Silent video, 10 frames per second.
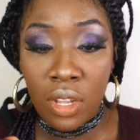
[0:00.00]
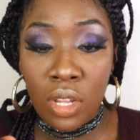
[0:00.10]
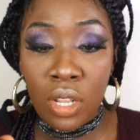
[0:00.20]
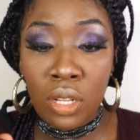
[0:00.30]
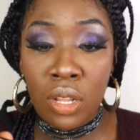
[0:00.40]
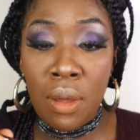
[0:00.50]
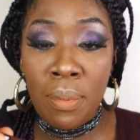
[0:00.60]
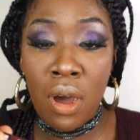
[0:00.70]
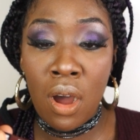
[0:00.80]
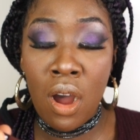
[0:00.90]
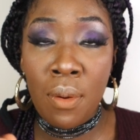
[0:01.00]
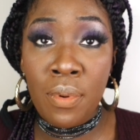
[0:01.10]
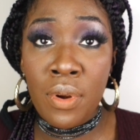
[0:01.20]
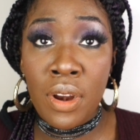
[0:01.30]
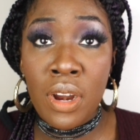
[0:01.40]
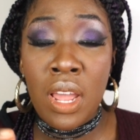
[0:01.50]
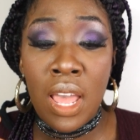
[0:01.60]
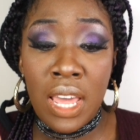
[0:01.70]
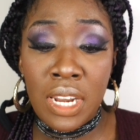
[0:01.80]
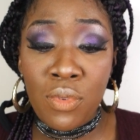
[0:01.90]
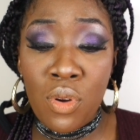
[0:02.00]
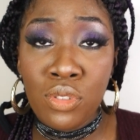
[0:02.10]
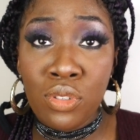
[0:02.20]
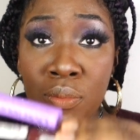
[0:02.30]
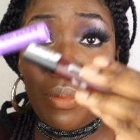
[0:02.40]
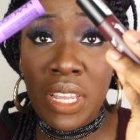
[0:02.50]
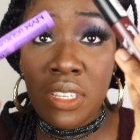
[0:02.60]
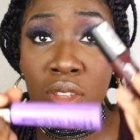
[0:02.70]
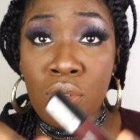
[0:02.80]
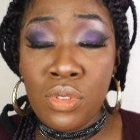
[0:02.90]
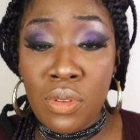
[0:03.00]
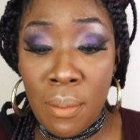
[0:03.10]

Club Hopper, and I'm going to mix those